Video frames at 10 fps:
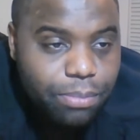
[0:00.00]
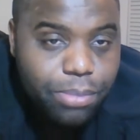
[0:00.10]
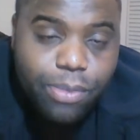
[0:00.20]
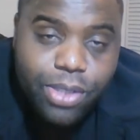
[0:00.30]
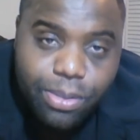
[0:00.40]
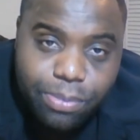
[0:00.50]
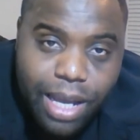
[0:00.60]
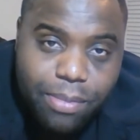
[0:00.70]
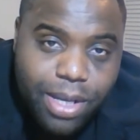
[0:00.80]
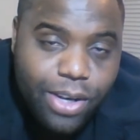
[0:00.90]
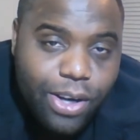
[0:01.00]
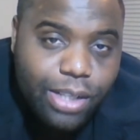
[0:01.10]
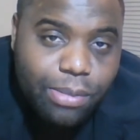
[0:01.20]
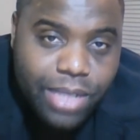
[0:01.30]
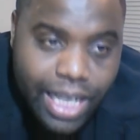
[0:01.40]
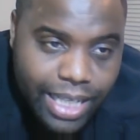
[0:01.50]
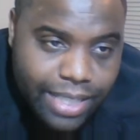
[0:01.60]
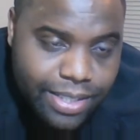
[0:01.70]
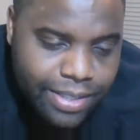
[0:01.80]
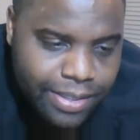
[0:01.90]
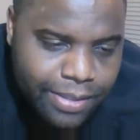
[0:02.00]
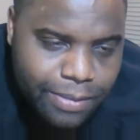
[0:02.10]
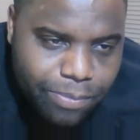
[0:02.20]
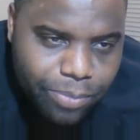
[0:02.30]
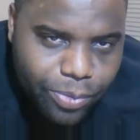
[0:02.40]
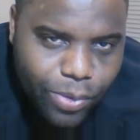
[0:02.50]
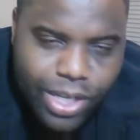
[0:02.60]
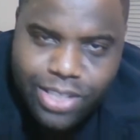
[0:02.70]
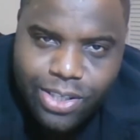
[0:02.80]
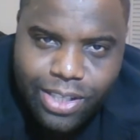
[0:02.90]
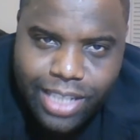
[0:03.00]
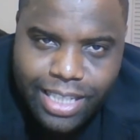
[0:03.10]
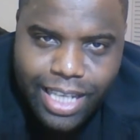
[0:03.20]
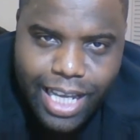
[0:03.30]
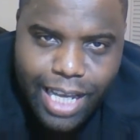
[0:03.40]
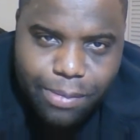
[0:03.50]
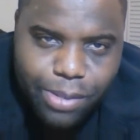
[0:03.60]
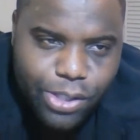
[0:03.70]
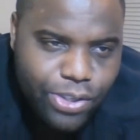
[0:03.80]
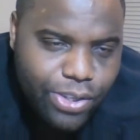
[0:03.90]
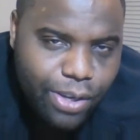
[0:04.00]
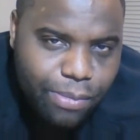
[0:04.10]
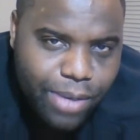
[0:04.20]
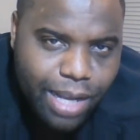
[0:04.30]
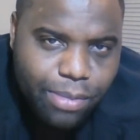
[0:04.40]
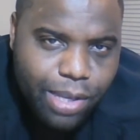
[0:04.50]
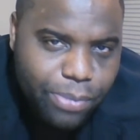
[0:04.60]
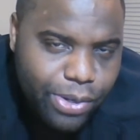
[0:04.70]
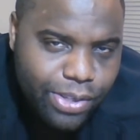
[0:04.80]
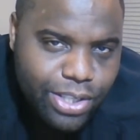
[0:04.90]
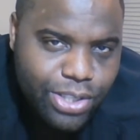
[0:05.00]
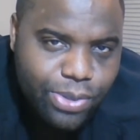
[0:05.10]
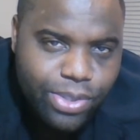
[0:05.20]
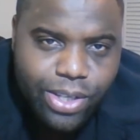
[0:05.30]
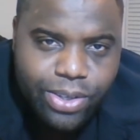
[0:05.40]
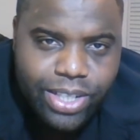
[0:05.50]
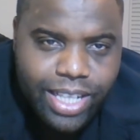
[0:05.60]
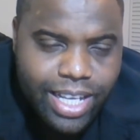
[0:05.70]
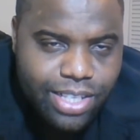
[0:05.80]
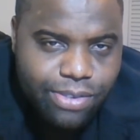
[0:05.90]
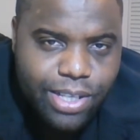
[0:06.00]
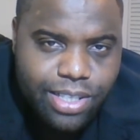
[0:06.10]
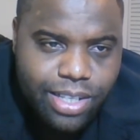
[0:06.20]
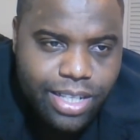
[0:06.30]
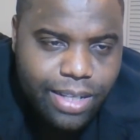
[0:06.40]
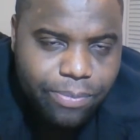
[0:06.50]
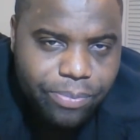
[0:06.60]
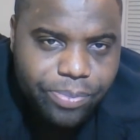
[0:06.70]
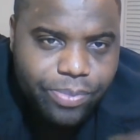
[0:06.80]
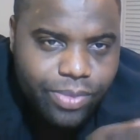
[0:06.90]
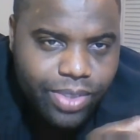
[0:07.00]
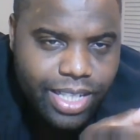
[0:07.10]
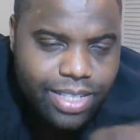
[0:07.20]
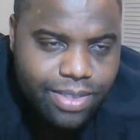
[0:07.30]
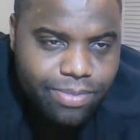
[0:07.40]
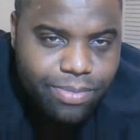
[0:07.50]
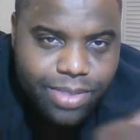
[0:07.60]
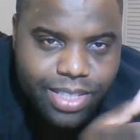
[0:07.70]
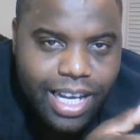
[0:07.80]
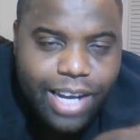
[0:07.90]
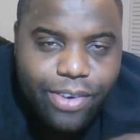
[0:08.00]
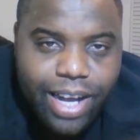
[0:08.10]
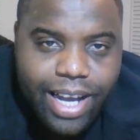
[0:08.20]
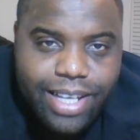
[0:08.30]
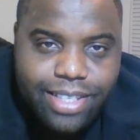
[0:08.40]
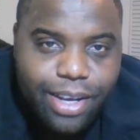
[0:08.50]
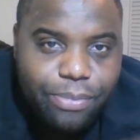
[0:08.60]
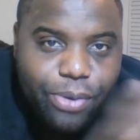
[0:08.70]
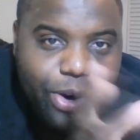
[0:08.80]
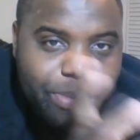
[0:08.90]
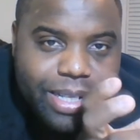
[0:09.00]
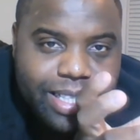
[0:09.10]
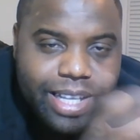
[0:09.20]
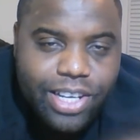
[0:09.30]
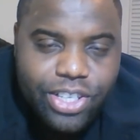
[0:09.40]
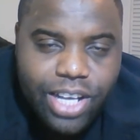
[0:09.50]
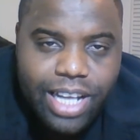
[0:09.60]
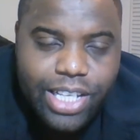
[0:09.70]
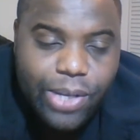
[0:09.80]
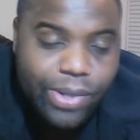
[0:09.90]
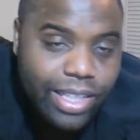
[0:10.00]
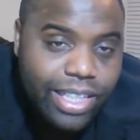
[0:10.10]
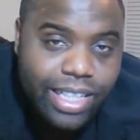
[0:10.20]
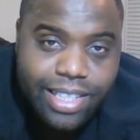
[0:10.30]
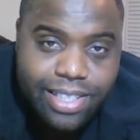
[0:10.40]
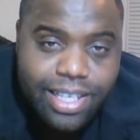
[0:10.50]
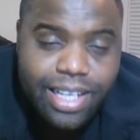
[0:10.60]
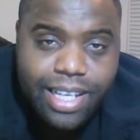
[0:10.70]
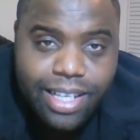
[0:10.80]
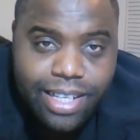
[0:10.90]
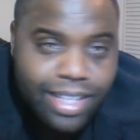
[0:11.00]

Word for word: But with Batman Arkham Knight, when I saw that game and you saw Batman put on his suit and go to the edge of his uh, his skyrise apartment slash condo and look at the city,